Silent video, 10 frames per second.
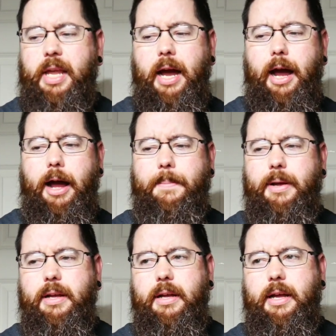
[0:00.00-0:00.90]

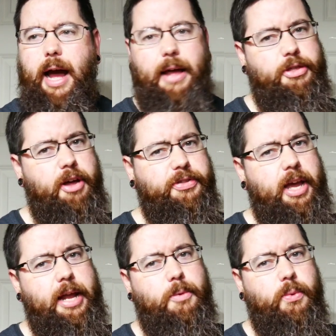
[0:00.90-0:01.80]
I thought
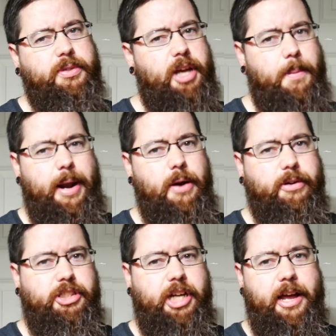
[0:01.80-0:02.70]
the animal was coming out
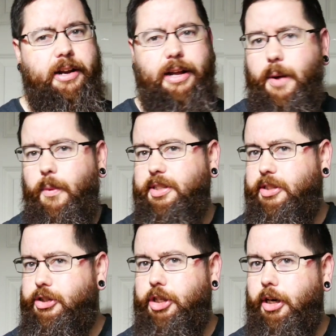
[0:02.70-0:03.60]
of shed. I
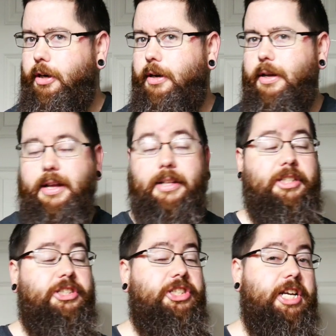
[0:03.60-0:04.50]
wasn't sure.
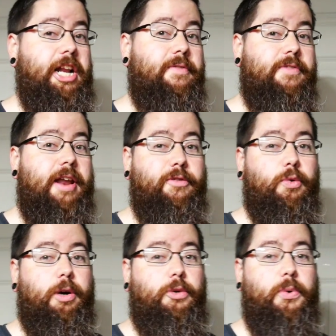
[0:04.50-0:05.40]
It's a gene I've never
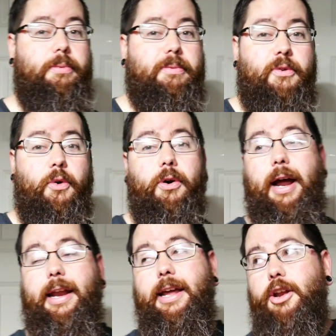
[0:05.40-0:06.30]
worked with before.
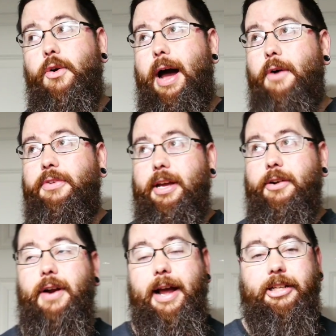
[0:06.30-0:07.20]
I didn't know how the
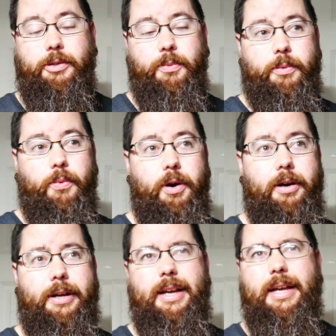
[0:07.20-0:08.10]
interaction would
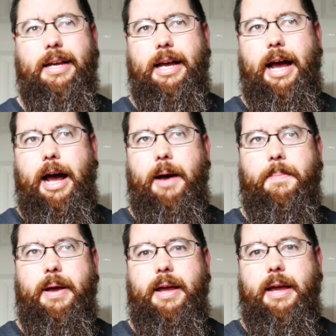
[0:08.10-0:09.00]
work.
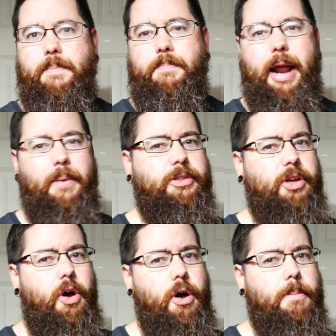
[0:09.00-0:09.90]
But I was
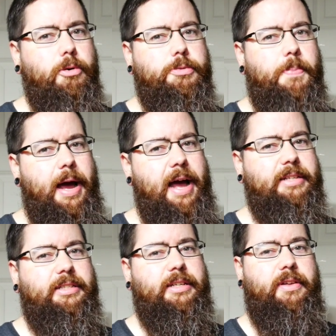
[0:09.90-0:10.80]
almost
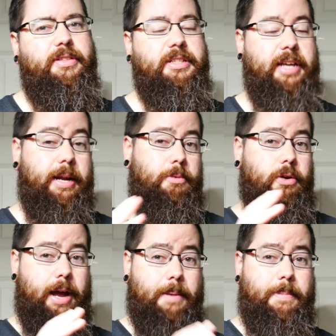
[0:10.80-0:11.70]
positive that this
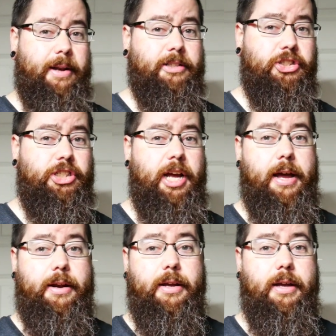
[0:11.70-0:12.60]
animal had been in
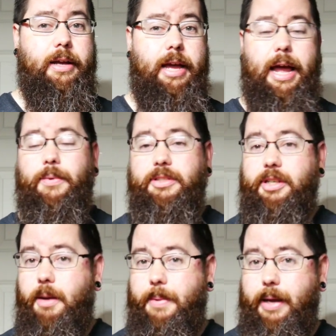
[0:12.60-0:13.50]
shed and was
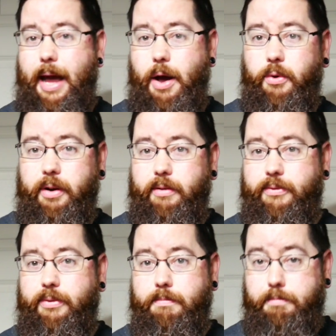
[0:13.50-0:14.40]
coming out
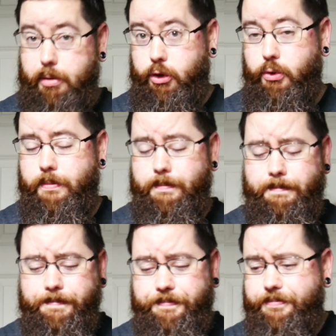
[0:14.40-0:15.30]
of blue.
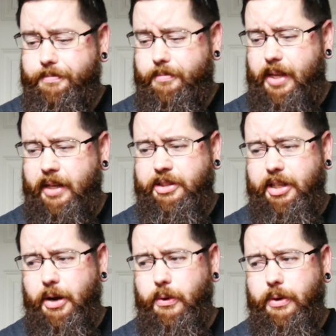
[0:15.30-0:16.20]

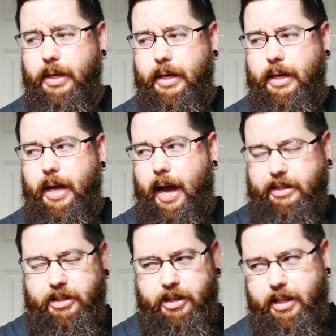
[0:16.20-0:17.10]
So I
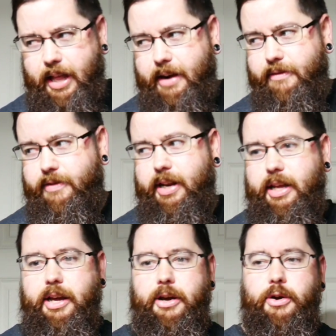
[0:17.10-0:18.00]
took a lot of
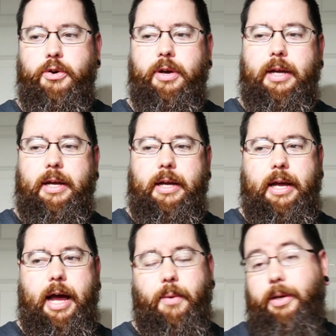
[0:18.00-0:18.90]
video.
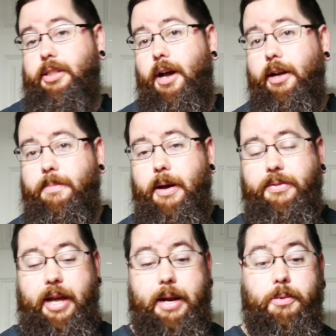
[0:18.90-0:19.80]
We talked about
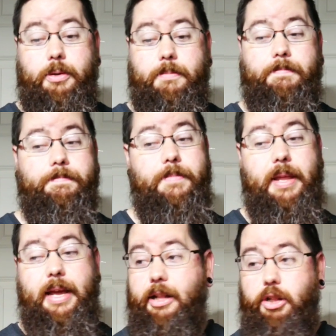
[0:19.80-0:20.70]
the animal.
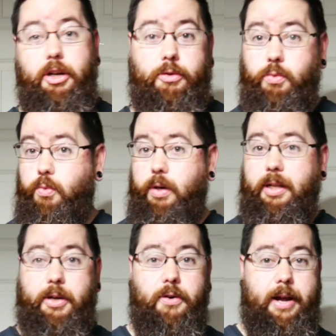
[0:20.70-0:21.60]
It looked
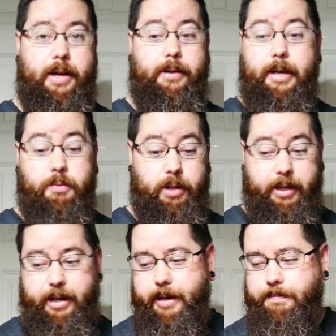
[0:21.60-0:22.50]
really great. It
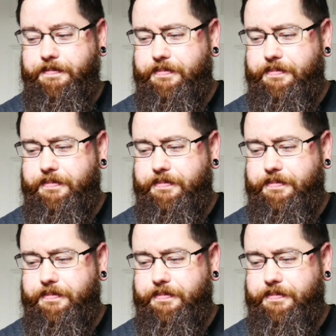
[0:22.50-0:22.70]
really did.